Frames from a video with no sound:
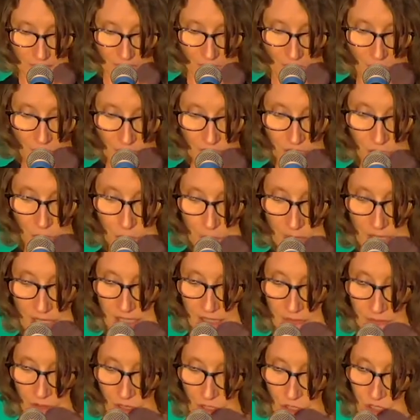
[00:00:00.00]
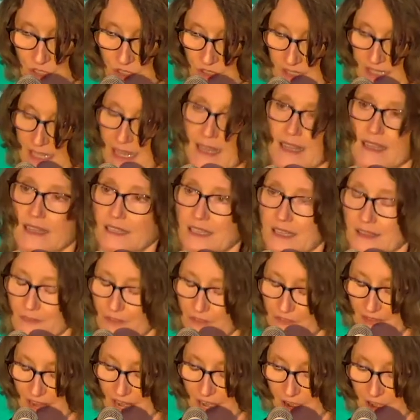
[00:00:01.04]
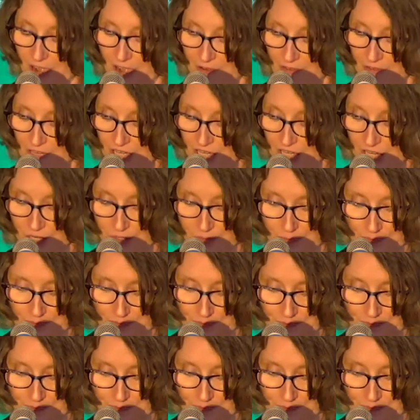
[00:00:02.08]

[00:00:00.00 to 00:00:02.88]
also placed first or second in the fair every year.